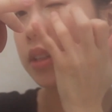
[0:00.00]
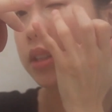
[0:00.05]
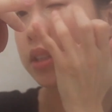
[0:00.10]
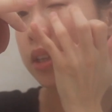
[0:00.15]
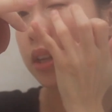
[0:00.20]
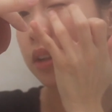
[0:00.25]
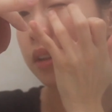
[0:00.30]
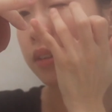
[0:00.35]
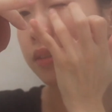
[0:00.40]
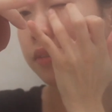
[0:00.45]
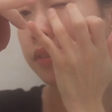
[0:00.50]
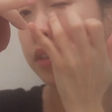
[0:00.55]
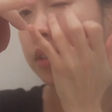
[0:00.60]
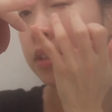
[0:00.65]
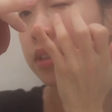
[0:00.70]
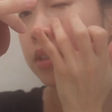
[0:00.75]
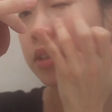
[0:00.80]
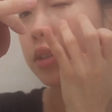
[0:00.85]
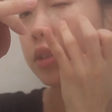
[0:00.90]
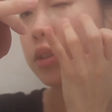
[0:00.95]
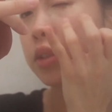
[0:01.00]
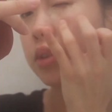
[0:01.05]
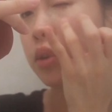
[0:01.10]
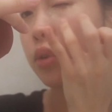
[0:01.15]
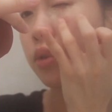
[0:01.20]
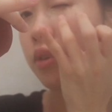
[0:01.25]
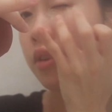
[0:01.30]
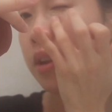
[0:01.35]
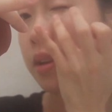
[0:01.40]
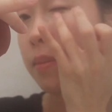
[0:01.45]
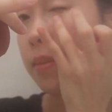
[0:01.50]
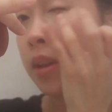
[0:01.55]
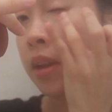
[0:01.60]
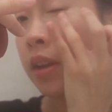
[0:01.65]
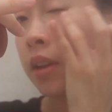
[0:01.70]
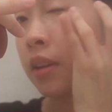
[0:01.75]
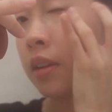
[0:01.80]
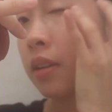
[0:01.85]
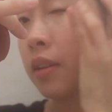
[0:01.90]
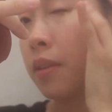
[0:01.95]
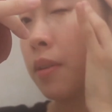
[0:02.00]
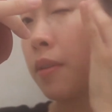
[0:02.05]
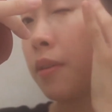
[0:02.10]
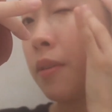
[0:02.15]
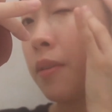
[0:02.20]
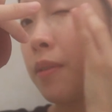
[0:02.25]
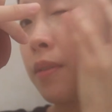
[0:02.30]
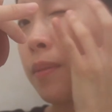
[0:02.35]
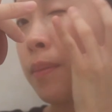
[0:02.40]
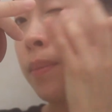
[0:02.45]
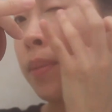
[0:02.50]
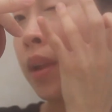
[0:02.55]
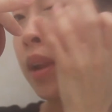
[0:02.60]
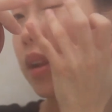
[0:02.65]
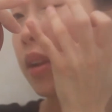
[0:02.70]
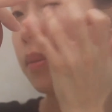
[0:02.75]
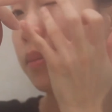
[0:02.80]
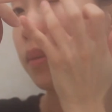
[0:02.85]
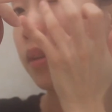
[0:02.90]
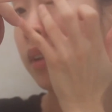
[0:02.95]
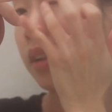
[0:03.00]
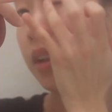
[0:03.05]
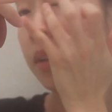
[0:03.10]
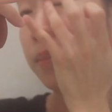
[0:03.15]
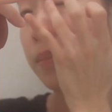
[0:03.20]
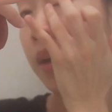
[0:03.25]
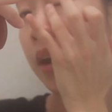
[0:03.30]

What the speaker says: itself is so creamy, blendable and